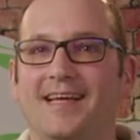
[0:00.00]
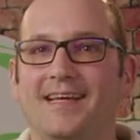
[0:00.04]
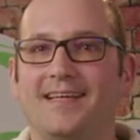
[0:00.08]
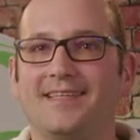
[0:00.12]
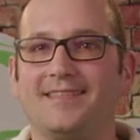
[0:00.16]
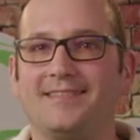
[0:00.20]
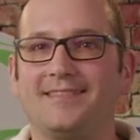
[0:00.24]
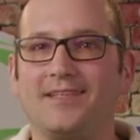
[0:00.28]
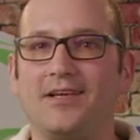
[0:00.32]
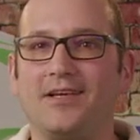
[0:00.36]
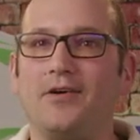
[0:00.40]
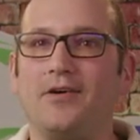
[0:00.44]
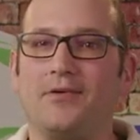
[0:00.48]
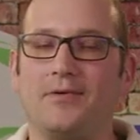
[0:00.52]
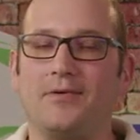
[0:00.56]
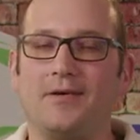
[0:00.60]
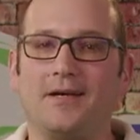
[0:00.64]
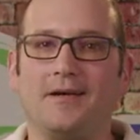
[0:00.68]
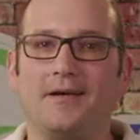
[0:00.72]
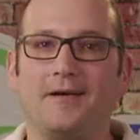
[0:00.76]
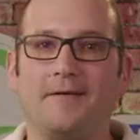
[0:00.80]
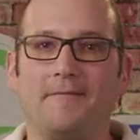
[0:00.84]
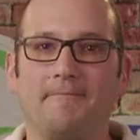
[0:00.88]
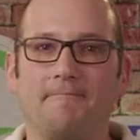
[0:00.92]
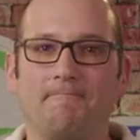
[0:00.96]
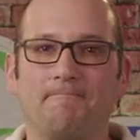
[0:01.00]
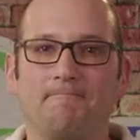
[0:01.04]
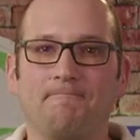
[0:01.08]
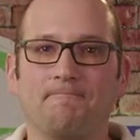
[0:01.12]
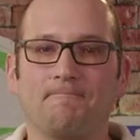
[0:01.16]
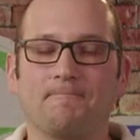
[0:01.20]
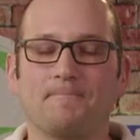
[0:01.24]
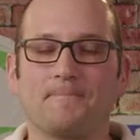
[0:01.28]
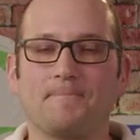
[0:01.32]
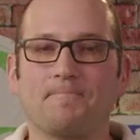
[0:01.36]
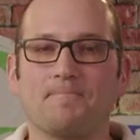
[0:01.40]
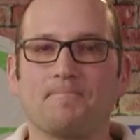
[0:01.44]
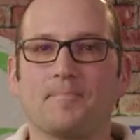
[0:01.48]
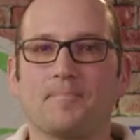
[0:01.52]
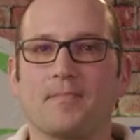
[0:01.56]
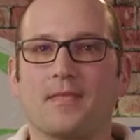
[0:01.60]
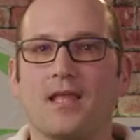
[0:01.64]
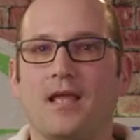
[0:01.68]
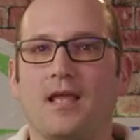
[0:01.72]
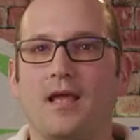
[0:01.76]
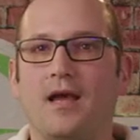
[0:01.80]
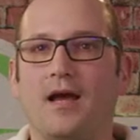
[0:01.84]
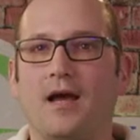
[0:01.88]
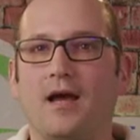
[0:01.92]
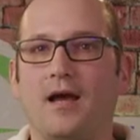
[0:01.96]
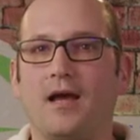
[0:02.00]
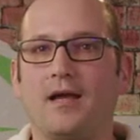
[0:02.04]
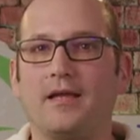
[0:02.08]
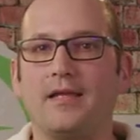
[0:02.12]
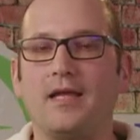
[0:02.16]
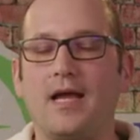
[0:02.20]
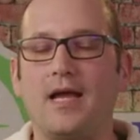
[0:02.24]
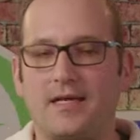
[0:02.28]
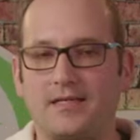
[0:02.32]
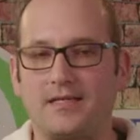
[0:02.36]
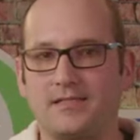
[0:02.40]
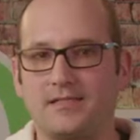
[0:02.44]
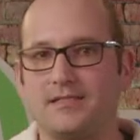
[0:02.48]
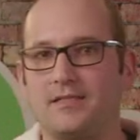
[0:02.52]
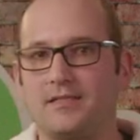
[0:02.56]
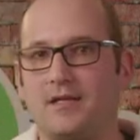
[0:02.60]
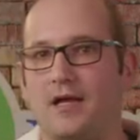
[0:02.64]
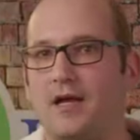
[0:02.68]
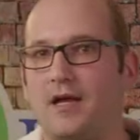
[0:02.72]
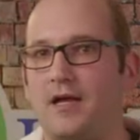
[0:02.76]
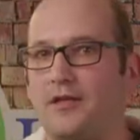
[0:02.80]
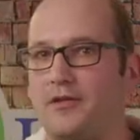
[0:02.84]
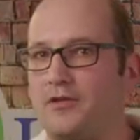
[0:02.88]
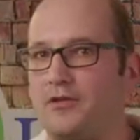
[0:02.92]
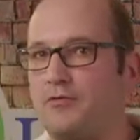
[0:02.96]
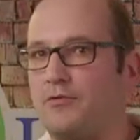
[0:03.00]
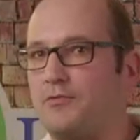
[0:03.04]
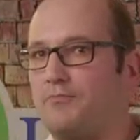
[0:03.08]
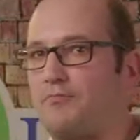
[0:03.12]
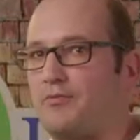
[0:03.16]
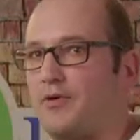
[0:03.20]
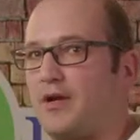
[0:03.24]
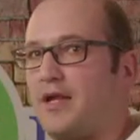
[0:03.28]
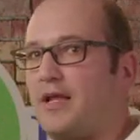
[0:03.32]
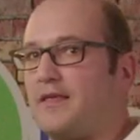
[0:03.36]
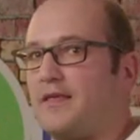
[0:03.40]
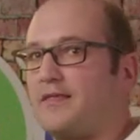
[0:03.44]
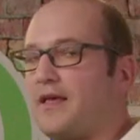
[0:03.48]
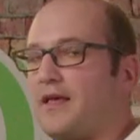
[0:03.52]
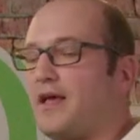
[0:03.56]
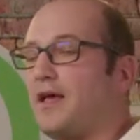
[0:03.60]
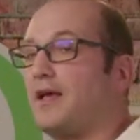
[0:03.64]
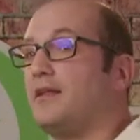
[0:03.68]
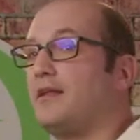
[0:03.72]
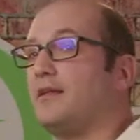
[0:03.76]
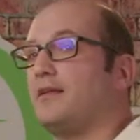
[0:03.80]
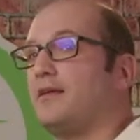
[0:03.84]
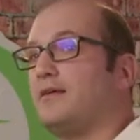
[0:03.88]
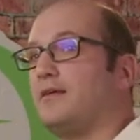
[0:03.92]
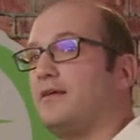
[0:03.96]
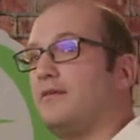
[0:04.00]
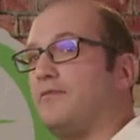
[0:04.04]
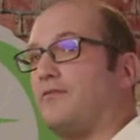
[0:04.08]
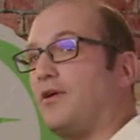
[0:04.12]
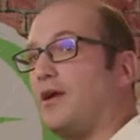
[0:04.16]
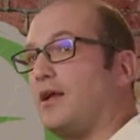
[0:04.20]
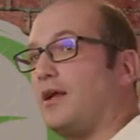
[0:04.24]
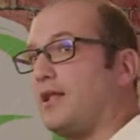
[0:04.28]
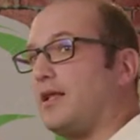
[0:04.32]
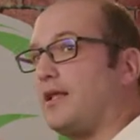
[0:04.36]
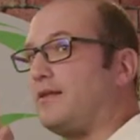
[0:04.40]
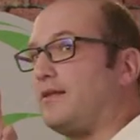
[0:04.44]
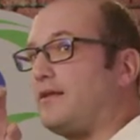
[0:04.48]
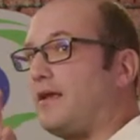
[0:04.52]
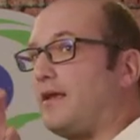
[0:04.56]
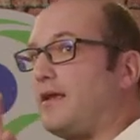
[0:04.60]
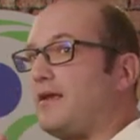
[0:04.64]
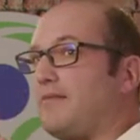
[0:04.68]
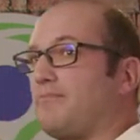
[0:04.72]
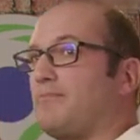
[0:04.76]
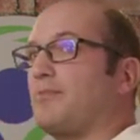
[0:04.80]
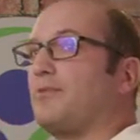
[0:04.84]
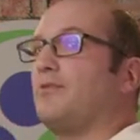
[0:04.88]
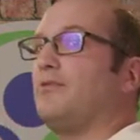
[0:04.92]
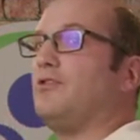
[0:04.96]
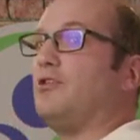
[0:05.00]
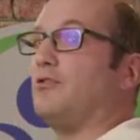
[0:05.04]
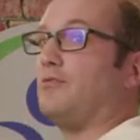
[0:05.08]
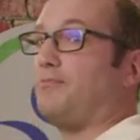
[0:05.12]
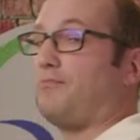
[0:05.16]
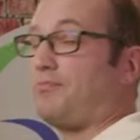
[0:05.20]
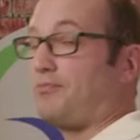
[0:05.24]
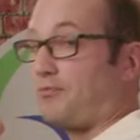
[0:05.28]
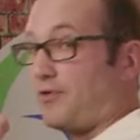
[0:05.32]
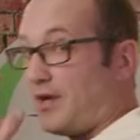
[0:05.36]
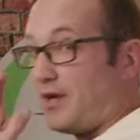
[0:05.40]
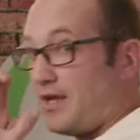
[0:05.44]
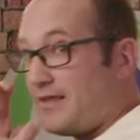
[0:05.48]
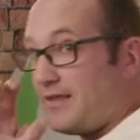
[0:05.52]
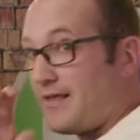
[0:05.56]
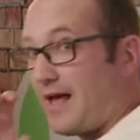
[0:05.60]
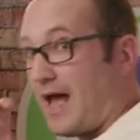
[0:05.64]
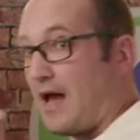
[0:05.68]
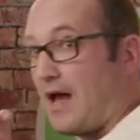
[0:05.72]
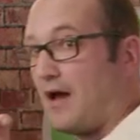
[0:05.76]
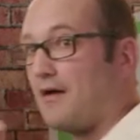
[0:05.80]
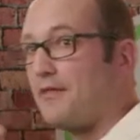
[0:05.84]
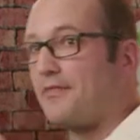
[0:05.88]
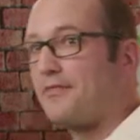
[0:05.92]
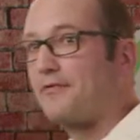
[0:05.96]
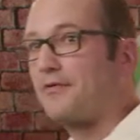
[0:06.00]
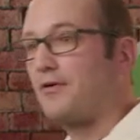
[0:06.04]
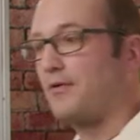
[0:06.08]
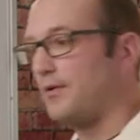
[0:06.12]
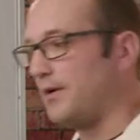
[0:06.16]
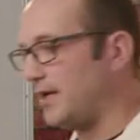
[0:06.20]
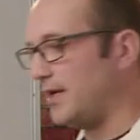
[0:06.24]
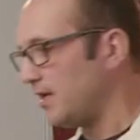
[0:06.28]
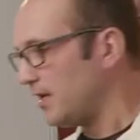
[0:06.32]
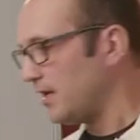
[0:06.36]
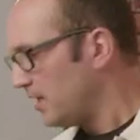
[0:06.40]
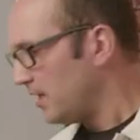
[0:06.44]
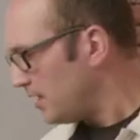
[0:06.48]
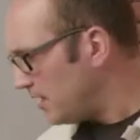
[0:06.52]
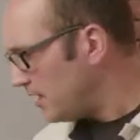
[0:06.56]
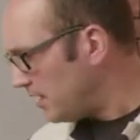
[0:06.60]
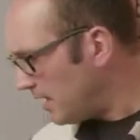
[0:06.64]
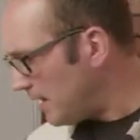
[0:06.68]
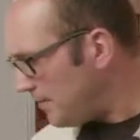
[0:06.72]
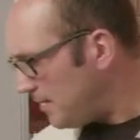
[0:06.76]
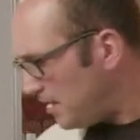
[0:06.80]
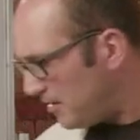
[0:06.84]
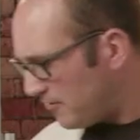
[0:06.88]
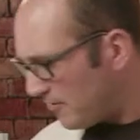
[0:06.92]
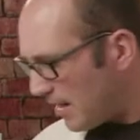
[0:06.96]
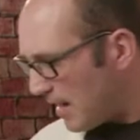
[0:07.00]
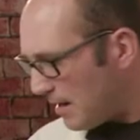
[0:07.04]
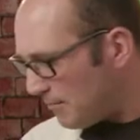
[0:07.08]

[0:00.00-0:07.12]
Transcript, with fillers: So um, uh, yes, uh, you would breathe in really deep. You'll breathe out through it. Let me grab